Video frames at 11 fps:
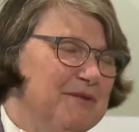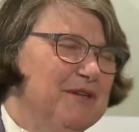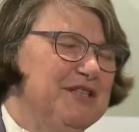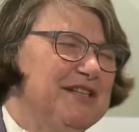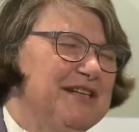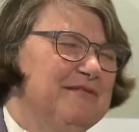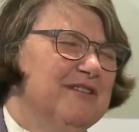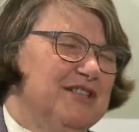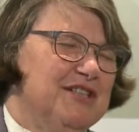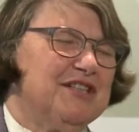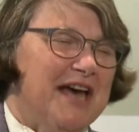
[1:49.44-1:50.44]
received
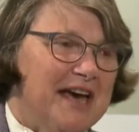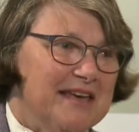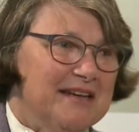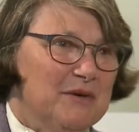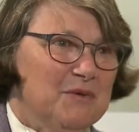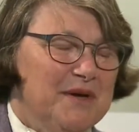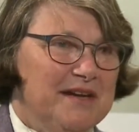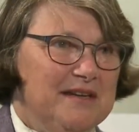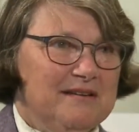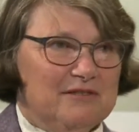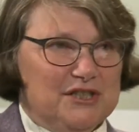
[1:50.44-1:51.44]
the society
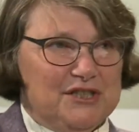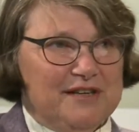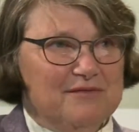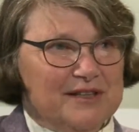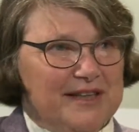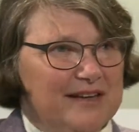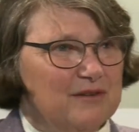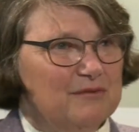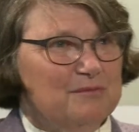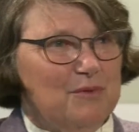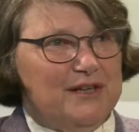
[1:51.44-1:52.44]
re received a letter
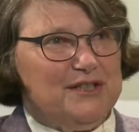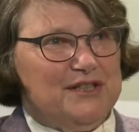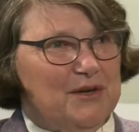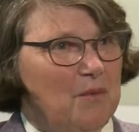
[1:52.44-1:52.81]
from President